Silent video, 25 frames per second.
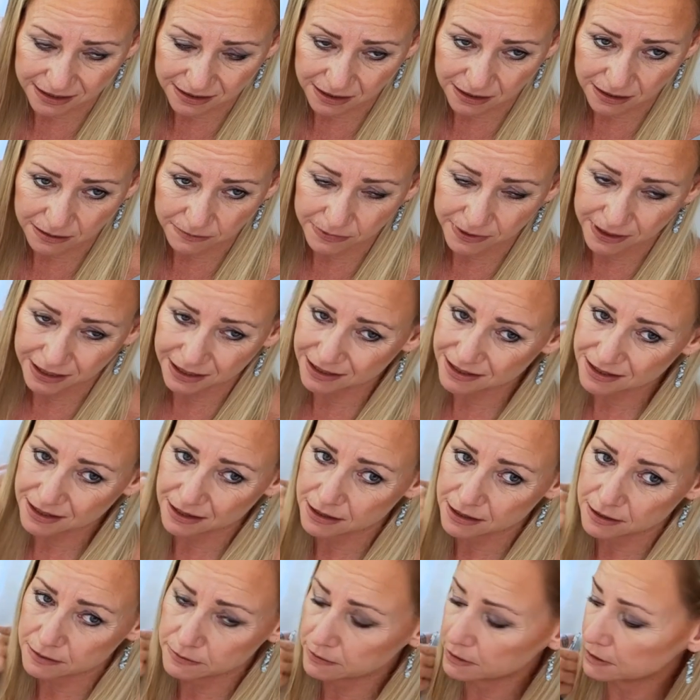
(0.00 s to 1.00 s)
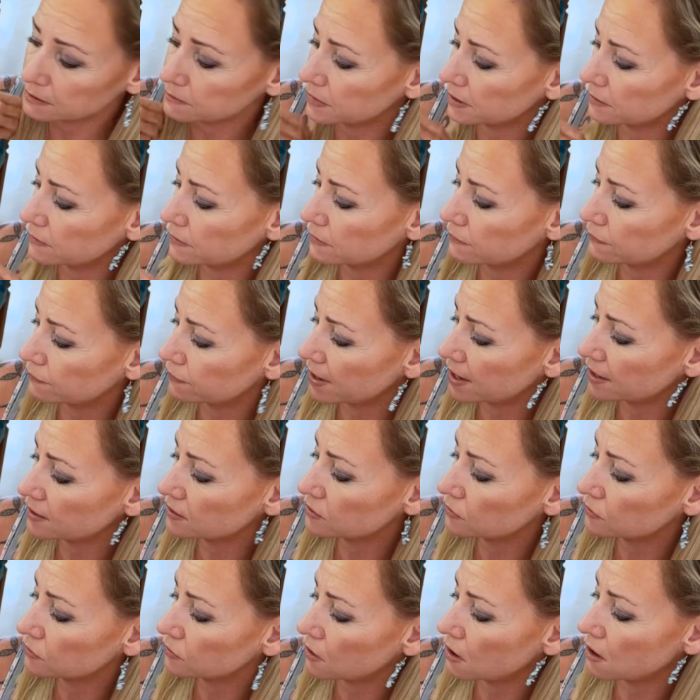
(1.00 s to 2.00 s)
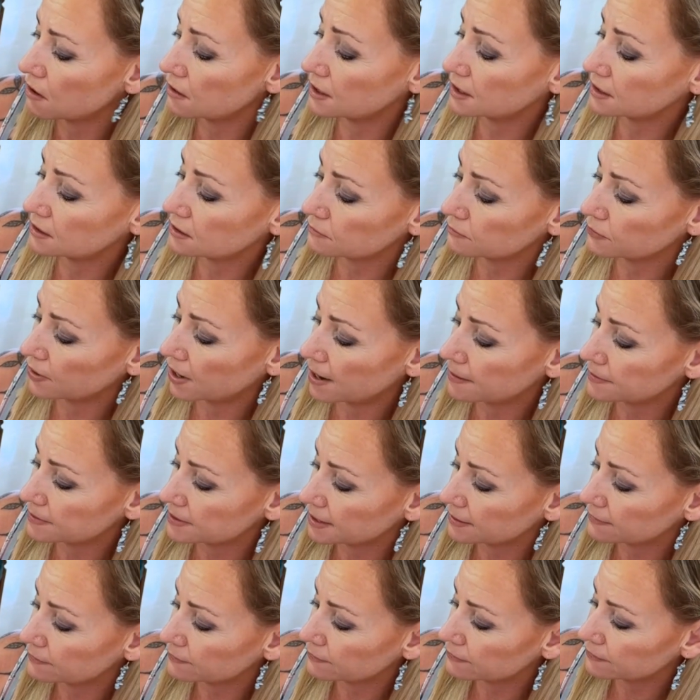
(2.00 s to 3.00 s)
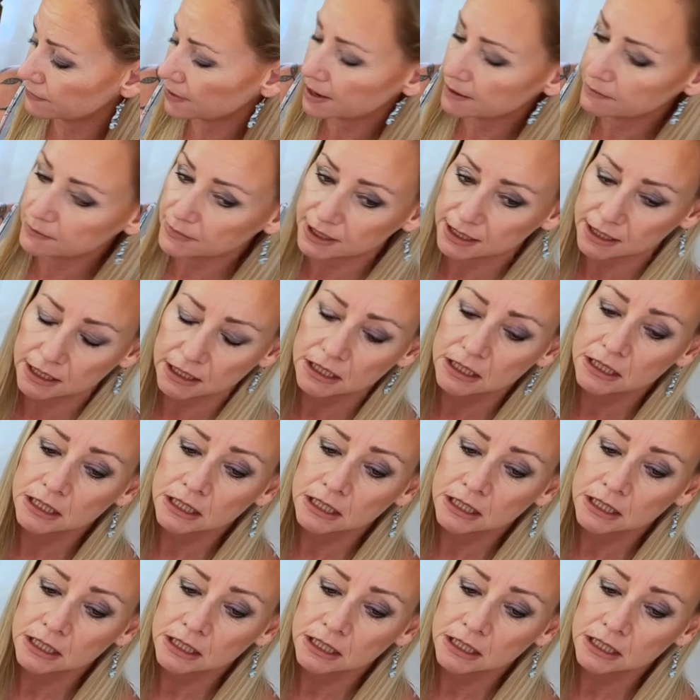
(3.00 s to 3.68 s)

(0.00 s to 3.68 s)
going to be, it's either going to be with friends or colleagues, and perhaps even family.